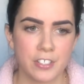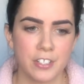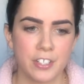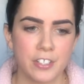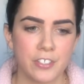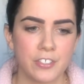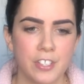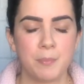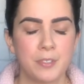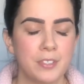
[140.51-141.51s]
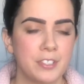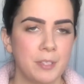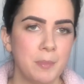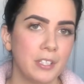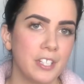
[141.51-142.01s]
There's
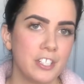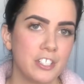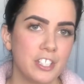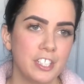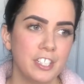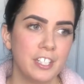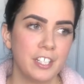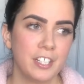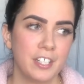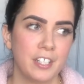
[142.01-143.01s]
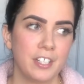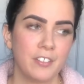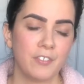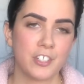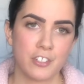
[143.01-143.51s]
stimulation,
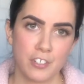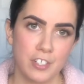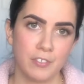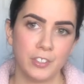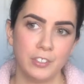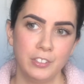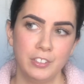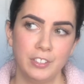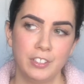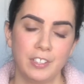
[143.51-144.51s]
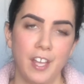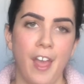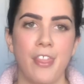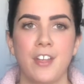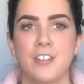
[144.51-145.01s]
retrieval,
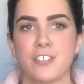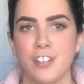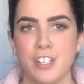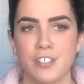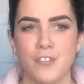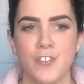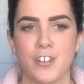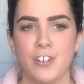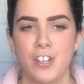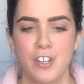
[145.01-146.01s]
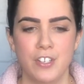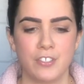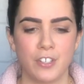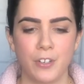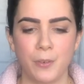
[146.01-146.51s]
and then transfer.
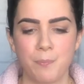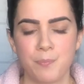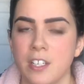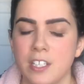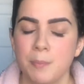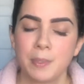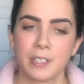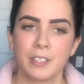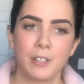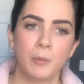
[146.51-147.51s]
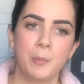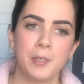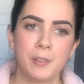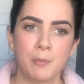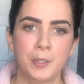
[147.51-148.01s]
So typically a
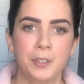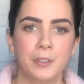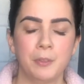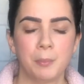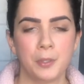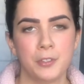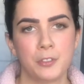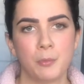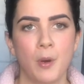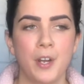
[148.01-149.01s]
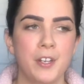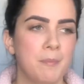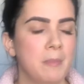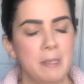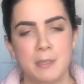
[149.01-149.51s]
woman will produce 1,
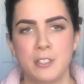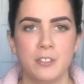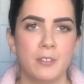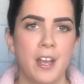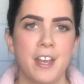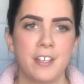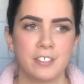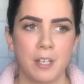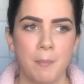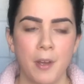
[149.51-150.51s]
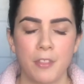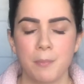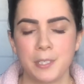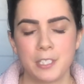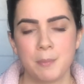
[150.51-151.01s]
maybe 2 eggs a month,
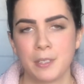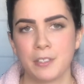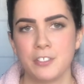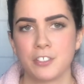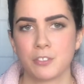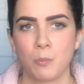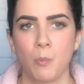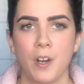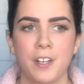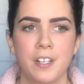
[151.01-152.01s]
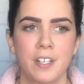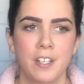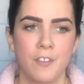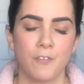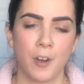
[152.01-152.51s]
but typically just 1
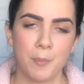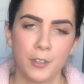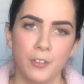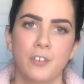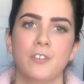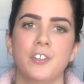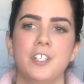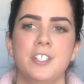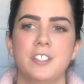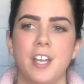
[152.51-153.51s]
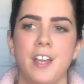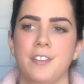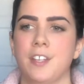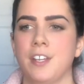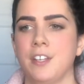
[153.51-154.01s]
from their ovaries. And
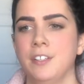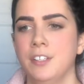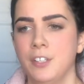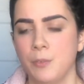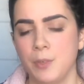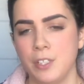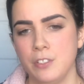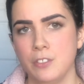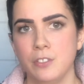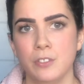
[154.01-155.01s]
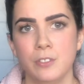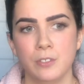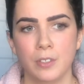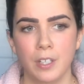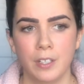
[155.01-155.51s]
then when
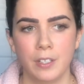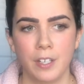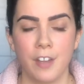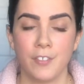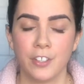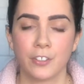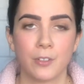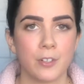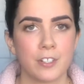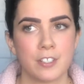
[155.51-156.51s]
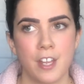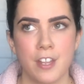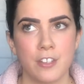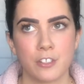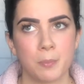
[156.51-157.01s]
you have intercourse
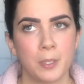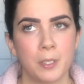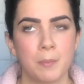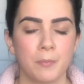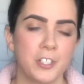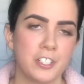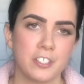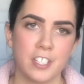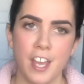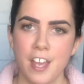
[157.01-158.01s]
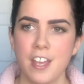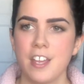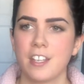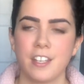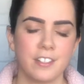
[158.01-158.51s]
and the sperm reaches the
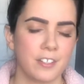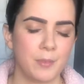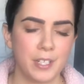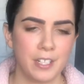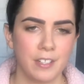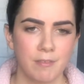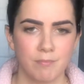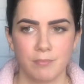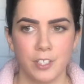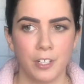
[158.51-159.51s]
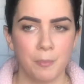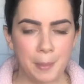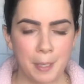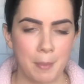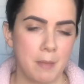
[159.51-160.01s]
egg, and then we, you know,
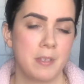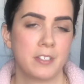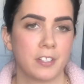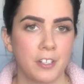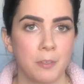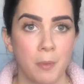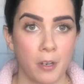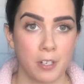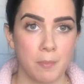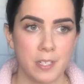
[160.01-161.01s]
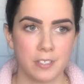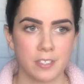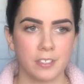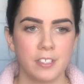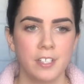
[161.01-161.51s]
make a baby inside your body
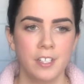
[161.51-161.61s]
basically.